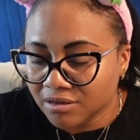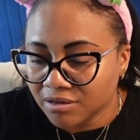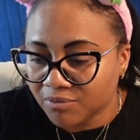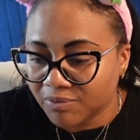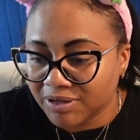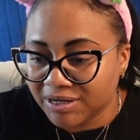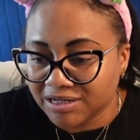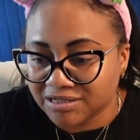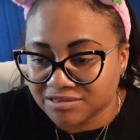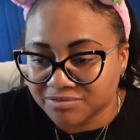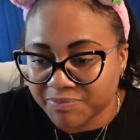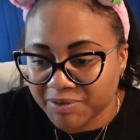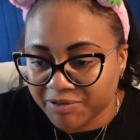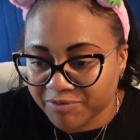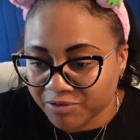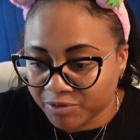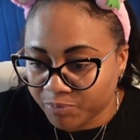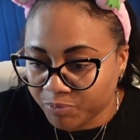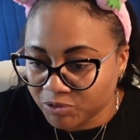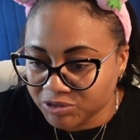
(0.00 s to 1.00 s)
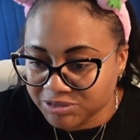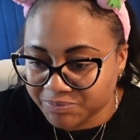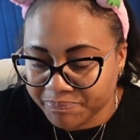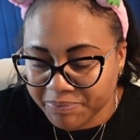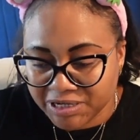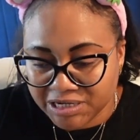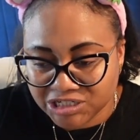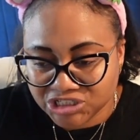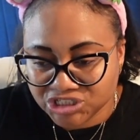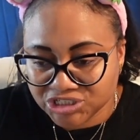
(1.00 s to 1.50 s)
What else, man? We're gonna put
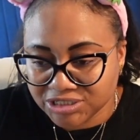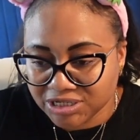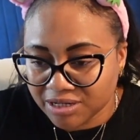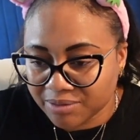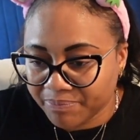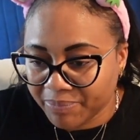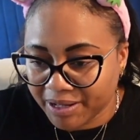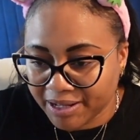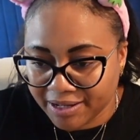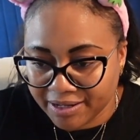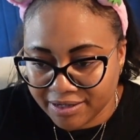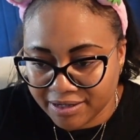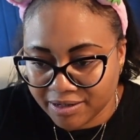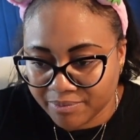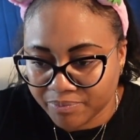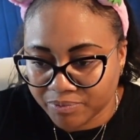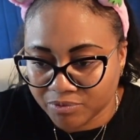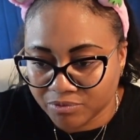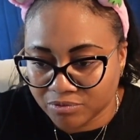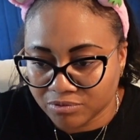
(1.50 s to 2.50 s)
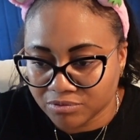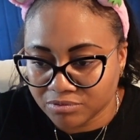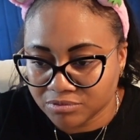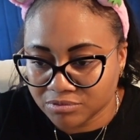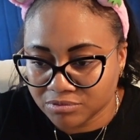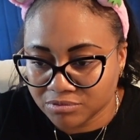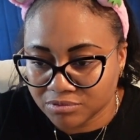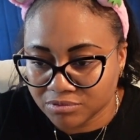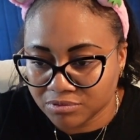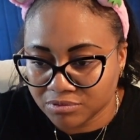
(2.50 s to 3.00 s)
spinach in there, pineapple.
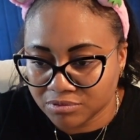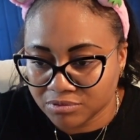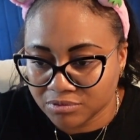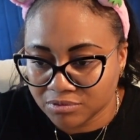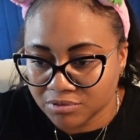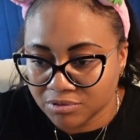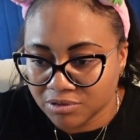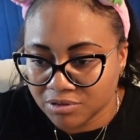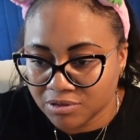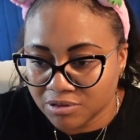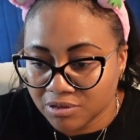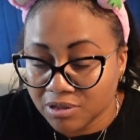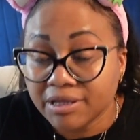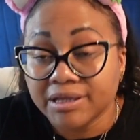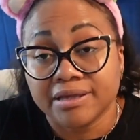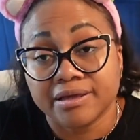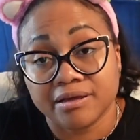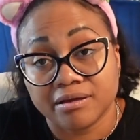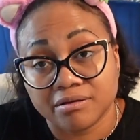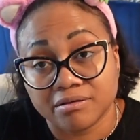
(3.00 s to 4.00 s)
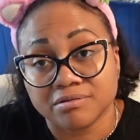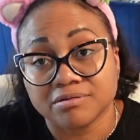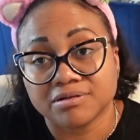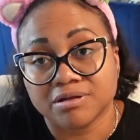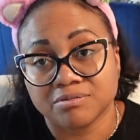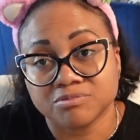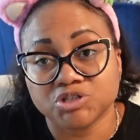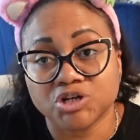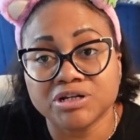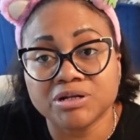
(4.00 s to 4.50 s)
Yeah,
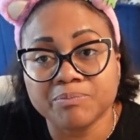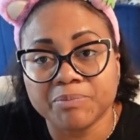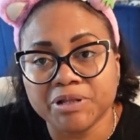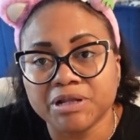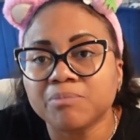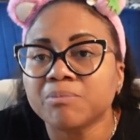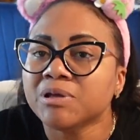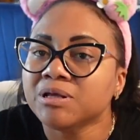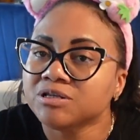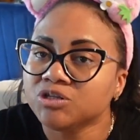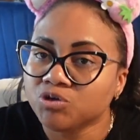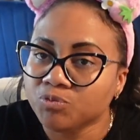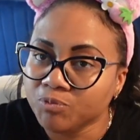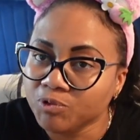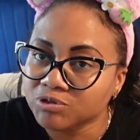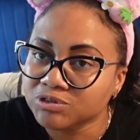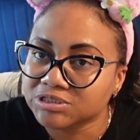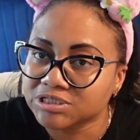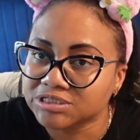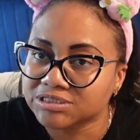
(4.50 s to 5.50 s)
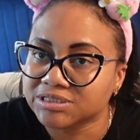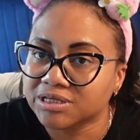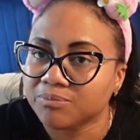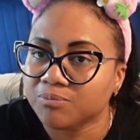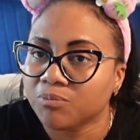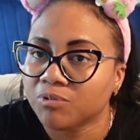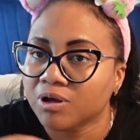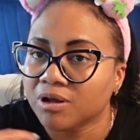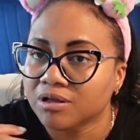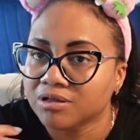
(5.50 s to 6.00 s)
I'm trying to build up my immune
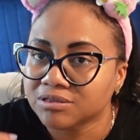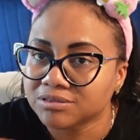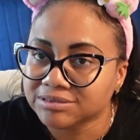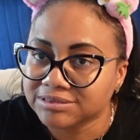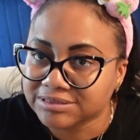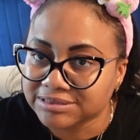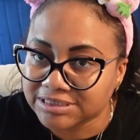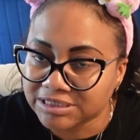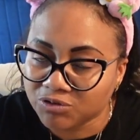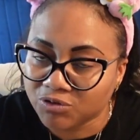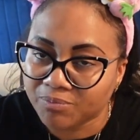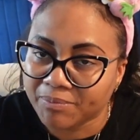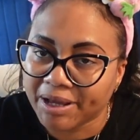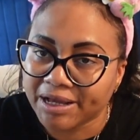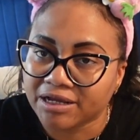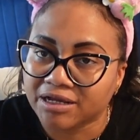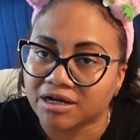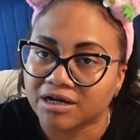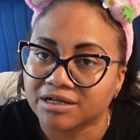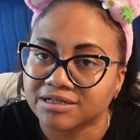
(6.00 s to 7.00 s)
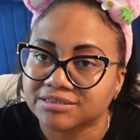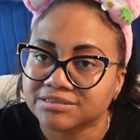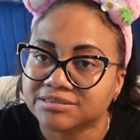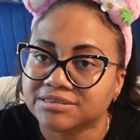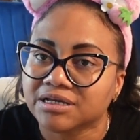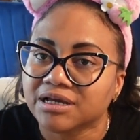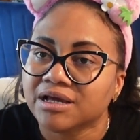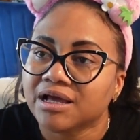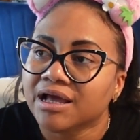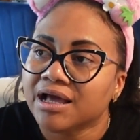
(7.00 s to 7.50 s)
system, deal with my gut,
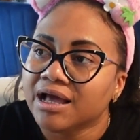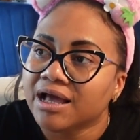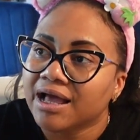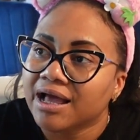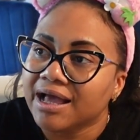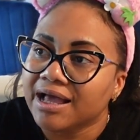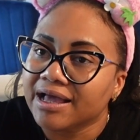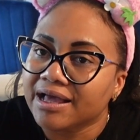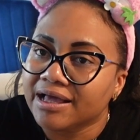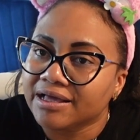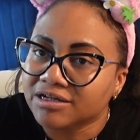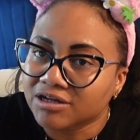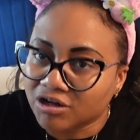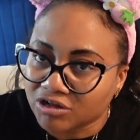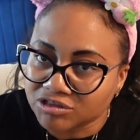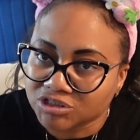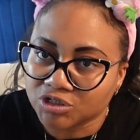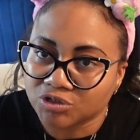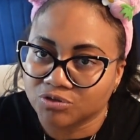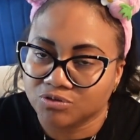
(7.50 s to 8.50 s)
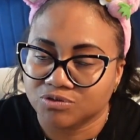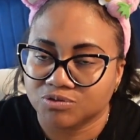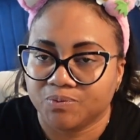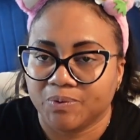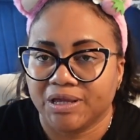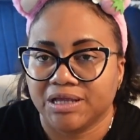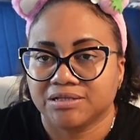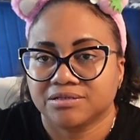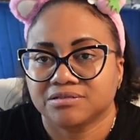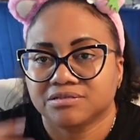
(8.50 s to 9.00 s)
and also lose
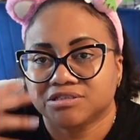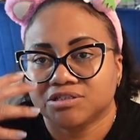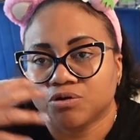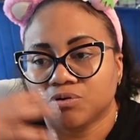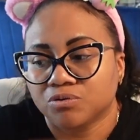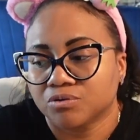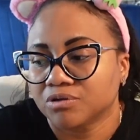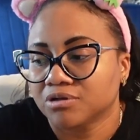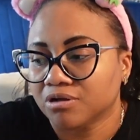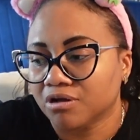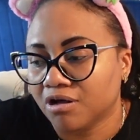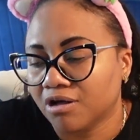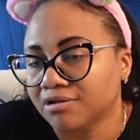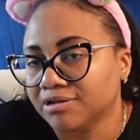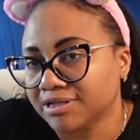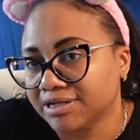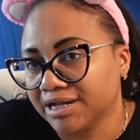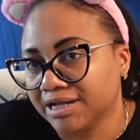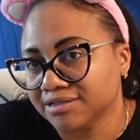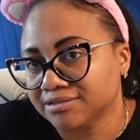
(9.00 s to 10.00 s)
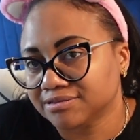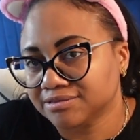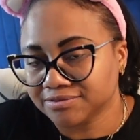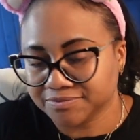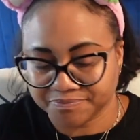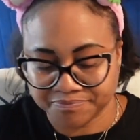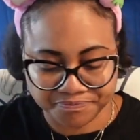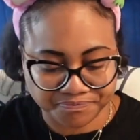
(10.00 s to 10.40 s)
weight. So all of that.